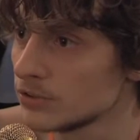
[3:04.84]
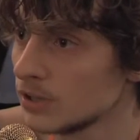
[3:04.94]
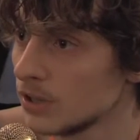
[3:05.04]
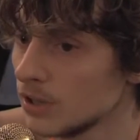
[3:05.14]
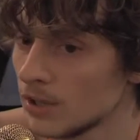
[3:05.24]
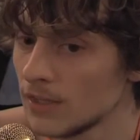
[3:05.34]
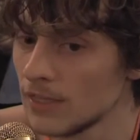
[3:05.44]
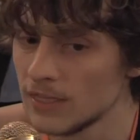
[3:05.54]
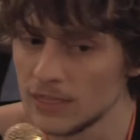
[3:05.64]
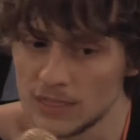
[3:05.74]
yeah.
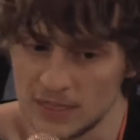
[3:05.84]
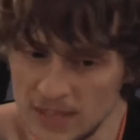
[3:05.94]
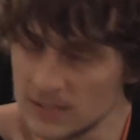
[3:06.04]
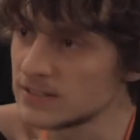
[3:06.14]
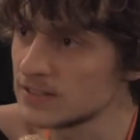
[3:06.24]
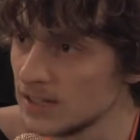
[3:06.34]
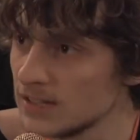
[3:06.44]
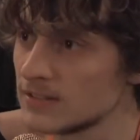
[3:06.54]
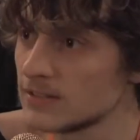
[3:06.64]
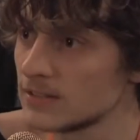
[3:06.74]
this
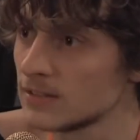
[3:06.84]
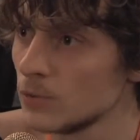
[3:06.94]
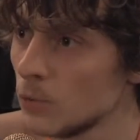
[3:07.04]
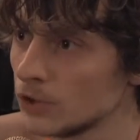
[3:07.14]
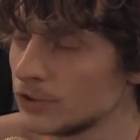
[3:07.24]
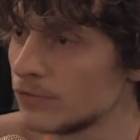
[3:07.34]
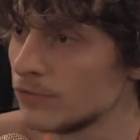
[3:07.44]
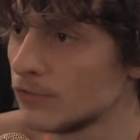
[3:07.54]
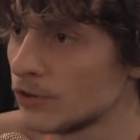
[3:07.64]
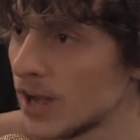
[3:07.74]
is what
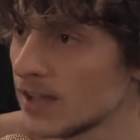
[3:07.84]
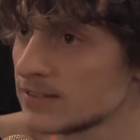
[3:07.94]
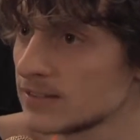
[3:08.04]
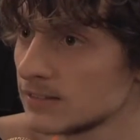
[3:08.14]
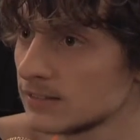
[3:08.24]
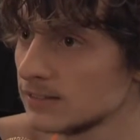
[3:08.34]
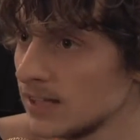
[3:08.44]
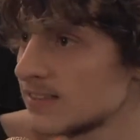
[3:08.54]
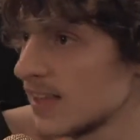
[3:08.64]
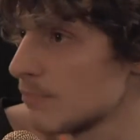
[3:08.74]
for us
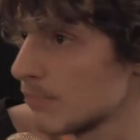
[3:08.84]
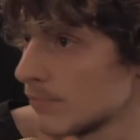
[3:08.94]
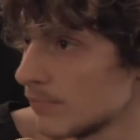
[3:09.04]
it's him.